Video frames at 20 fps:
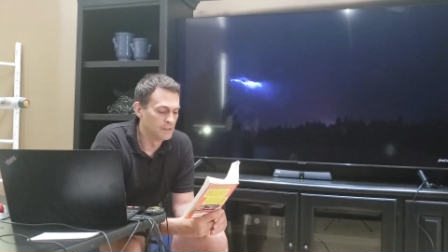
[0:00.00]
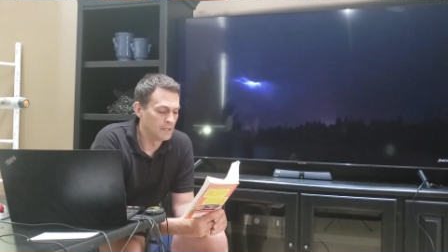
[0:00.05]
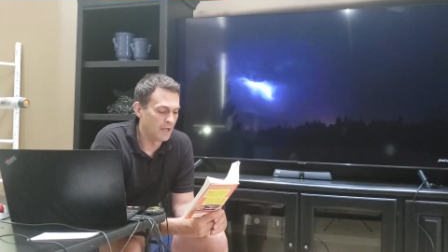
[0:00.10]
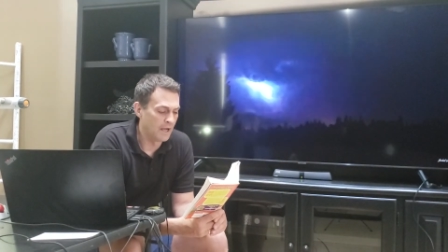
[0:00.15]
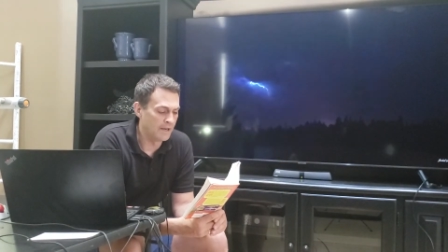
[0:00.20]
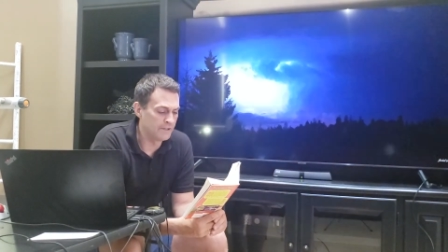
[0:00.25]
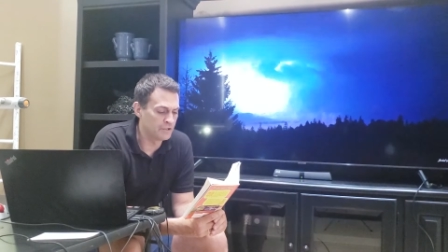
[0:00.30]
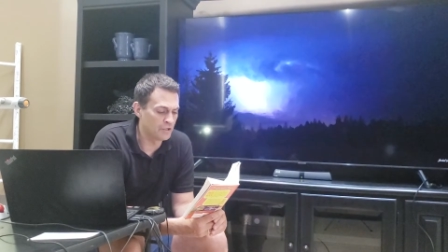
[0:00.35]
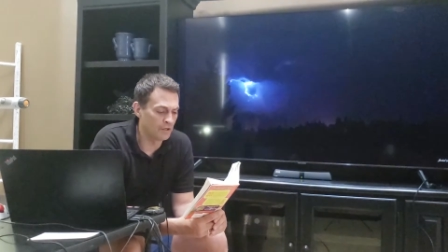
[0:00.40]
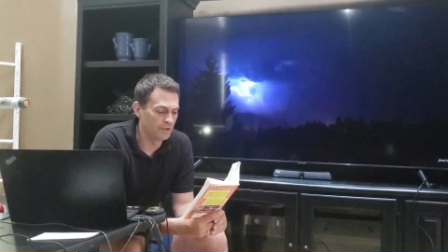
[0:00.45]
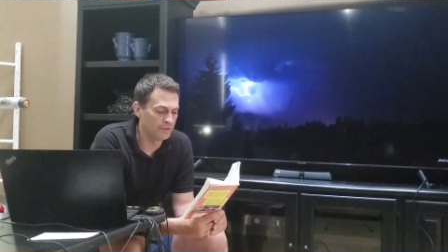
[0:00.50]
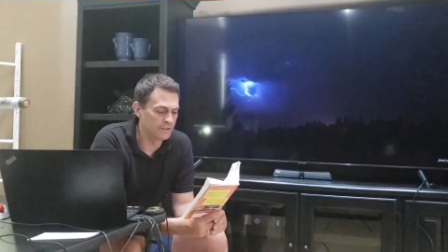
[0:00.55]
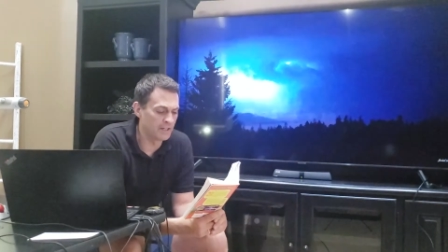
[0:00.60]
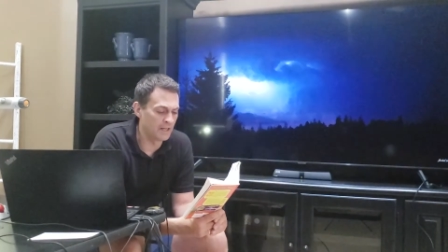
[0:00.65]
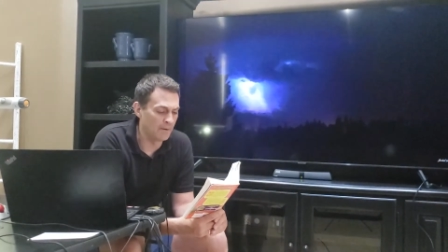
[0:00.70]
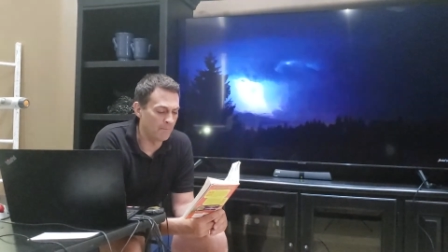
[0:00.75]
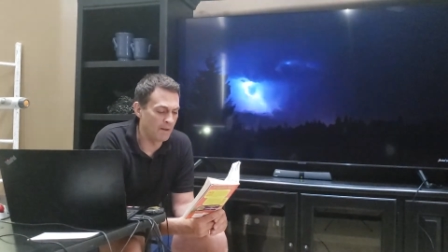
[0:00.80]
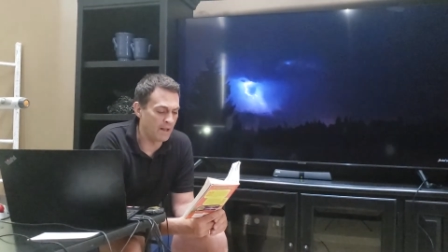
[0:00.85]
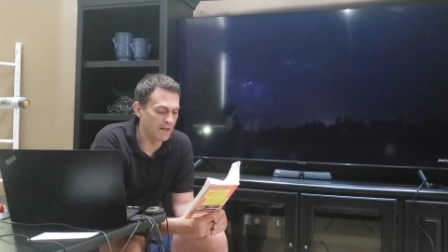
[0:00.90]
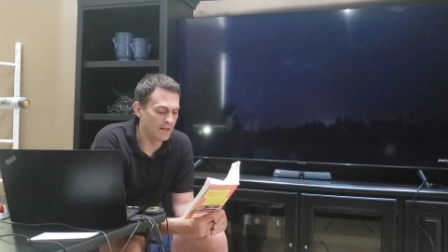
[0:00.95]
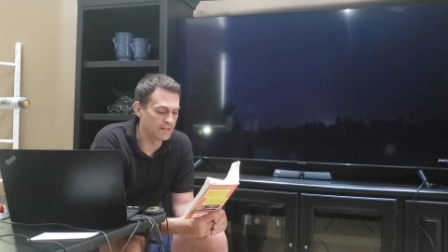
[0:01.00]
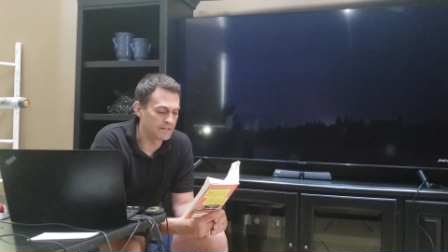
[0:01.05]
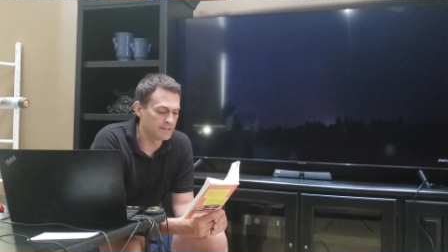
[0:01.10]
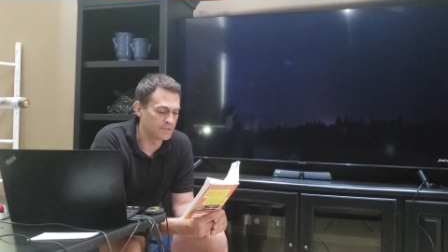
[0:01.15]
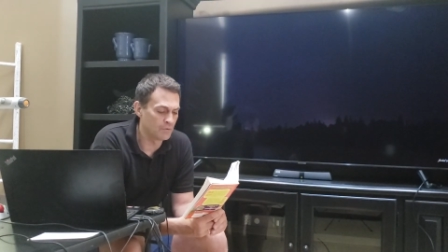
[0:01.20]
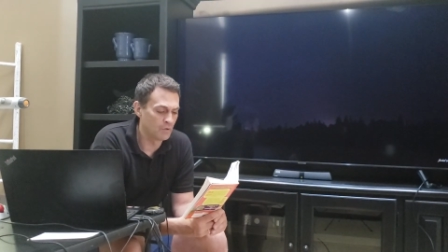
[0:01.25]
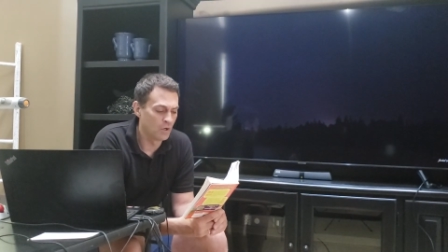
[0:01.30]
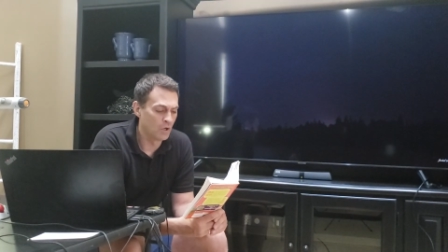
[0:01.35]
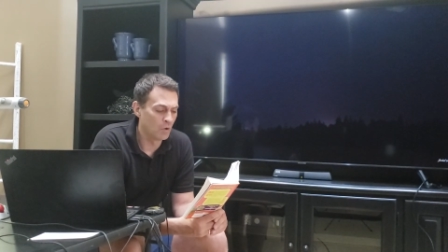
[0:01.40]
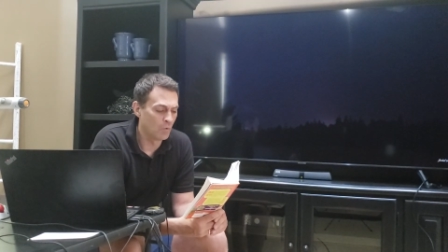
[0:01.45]
I turned to the
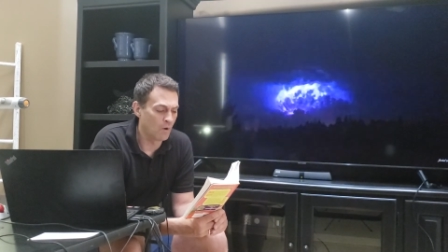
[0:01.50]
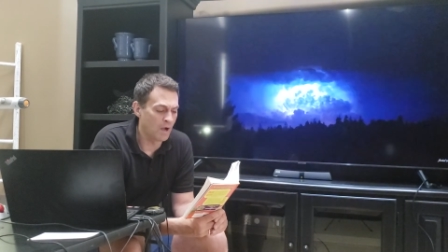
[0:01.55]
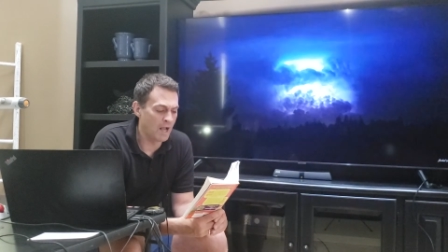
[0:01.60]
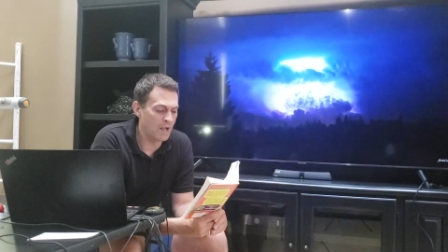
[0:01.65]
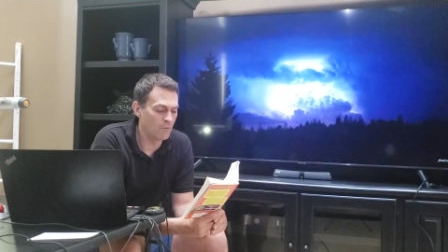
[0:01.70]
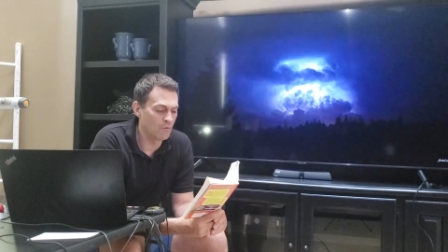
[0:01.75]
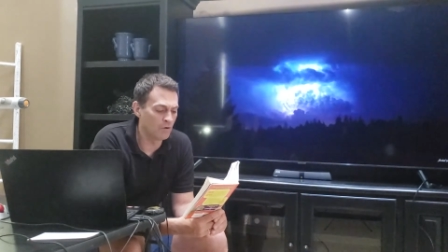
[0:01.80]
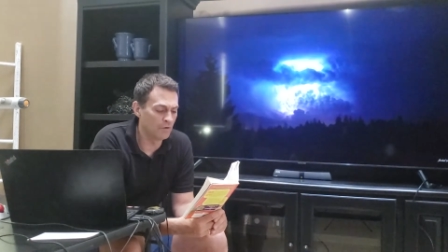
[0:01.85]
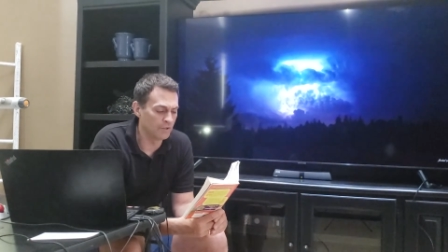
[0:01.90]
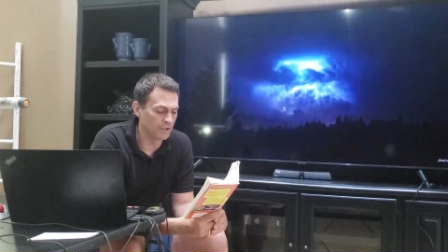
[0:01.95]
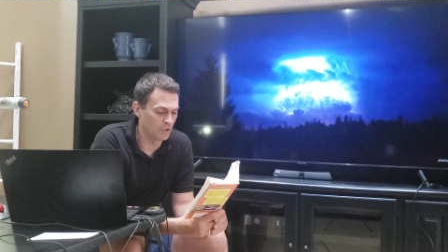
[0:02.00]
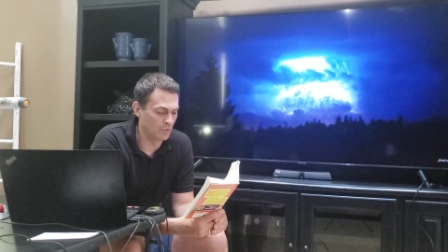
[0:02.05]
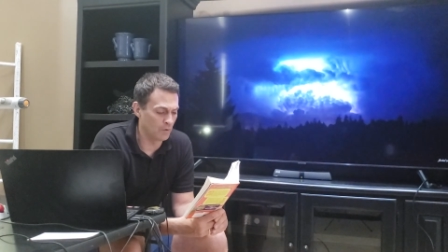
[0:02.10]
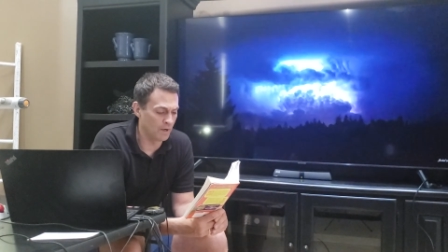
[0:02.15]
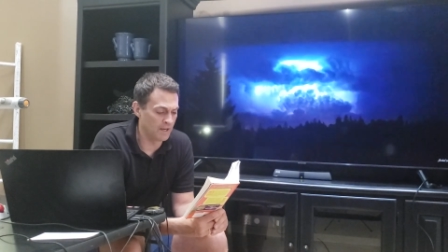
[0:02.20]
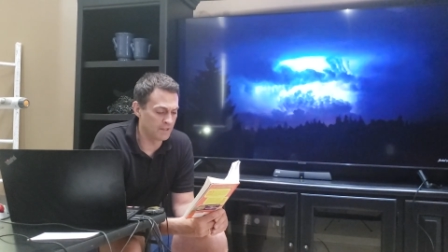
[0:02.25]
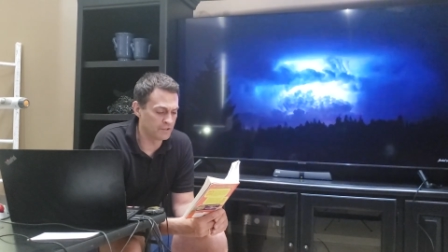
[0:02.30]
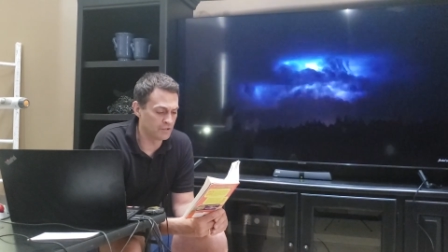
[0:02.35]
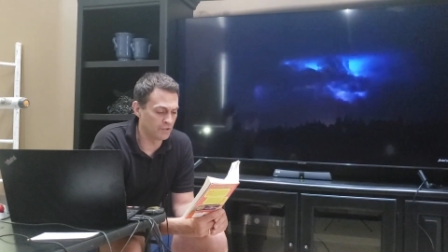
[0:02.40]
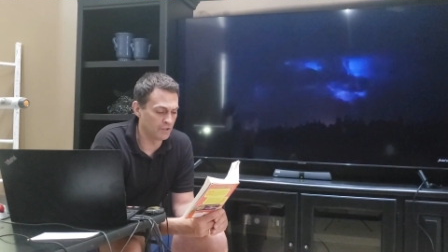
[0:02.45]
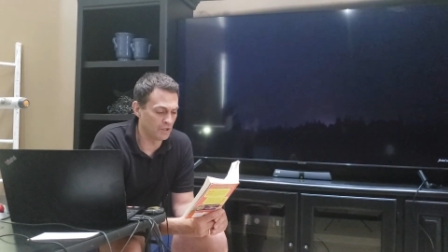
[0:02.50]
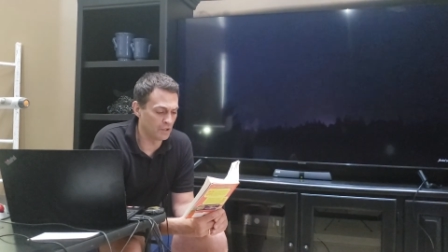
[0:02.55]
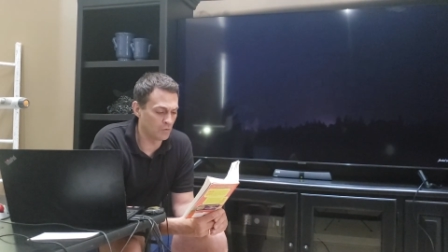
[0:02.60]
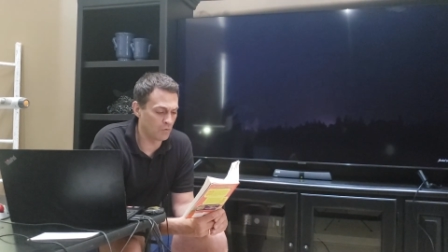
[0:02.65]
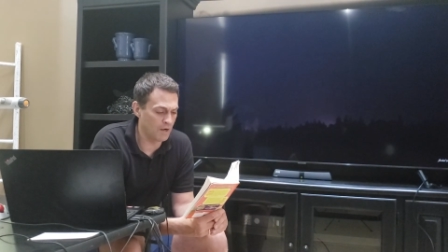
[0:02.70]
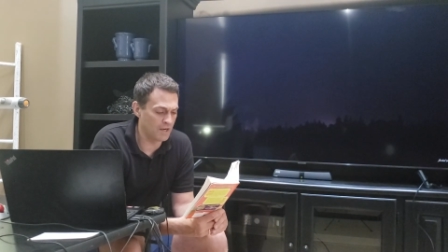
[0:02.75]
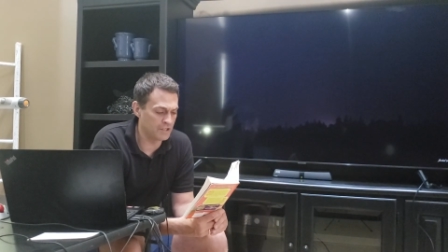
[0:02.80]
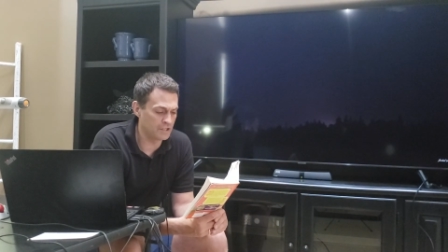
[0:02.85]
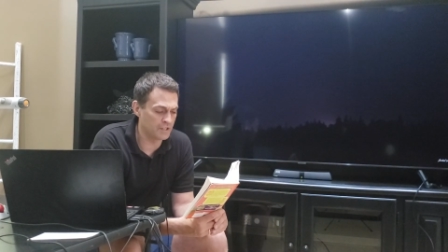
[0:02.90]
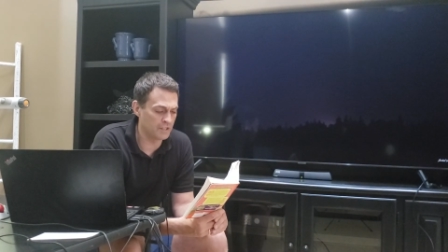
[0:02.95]
menace. Why won't you answer your
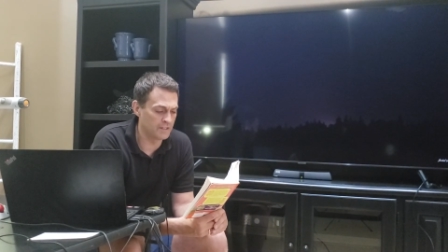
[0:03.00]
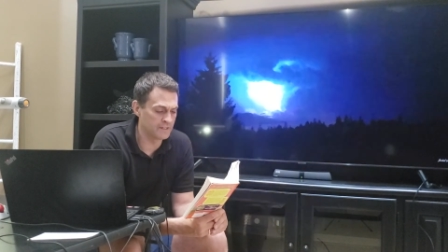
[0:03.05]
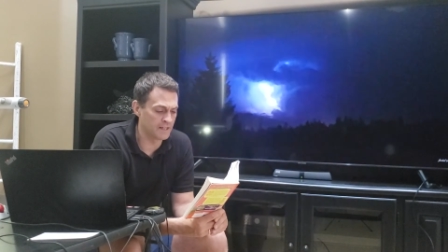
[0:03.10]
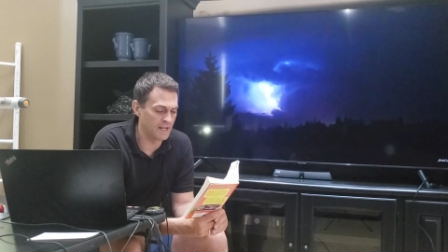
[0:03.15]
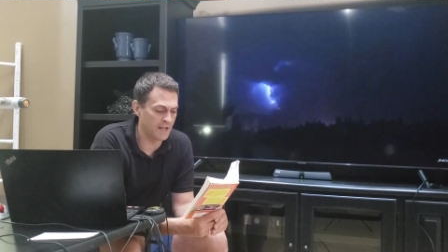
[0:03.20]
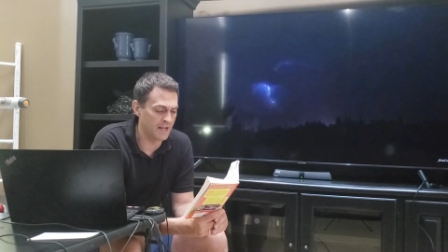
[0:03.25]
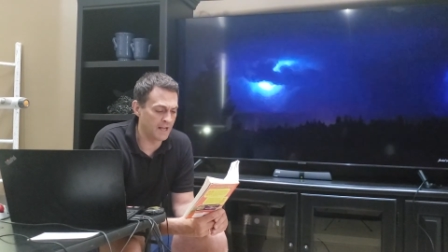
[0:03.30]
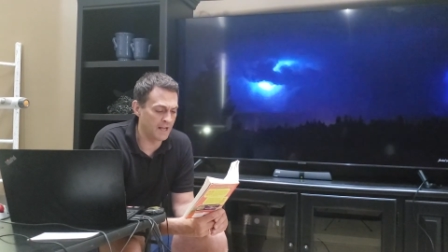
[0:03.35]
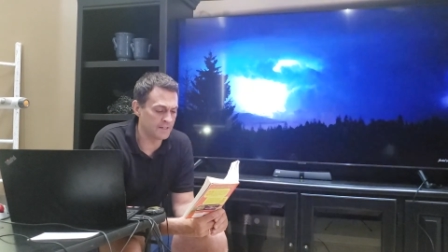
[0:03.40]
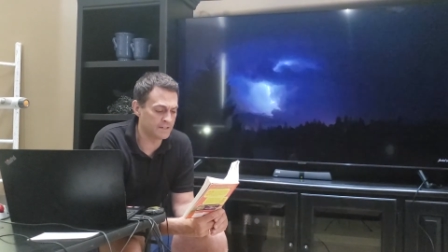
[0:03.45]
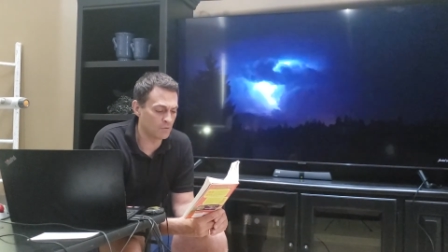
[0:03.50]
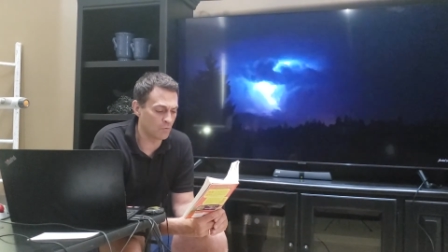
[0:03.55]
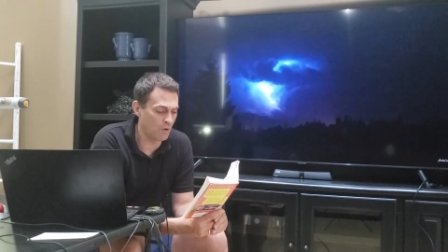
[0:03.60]
questions, I asked.